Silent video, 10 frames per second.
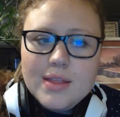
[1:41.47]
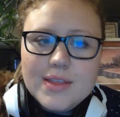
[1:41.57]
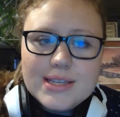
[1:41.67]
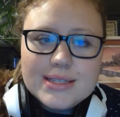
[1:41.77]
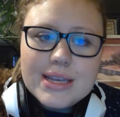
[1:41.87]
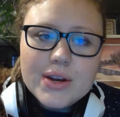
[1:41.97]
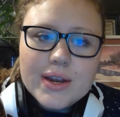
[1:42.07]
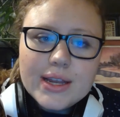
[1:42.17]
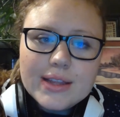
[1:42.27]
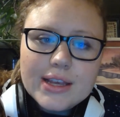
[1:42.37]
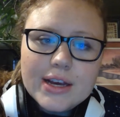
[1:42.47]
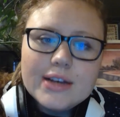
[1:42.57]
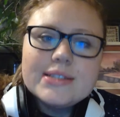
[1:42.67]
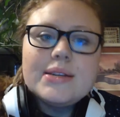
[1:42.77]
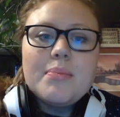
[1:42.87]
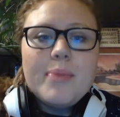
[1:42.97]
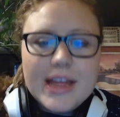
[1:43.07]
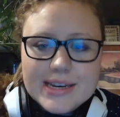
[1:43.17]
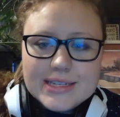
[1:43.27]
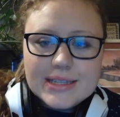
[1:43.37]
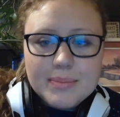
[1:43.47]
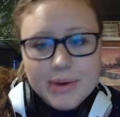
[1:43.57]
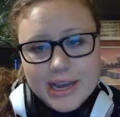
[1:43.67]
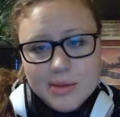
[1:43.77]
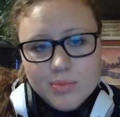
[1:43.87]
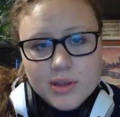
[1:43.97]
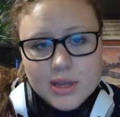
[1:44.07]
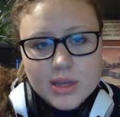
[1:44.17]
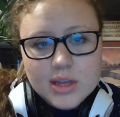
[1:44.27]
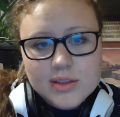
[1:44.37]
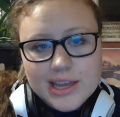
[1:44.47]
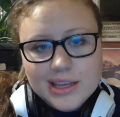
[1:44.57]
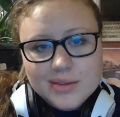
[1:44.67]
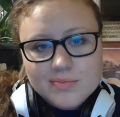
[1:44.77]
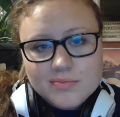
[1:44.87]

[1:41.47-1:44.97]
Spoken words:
This theoretically caused a bend in the pipe, like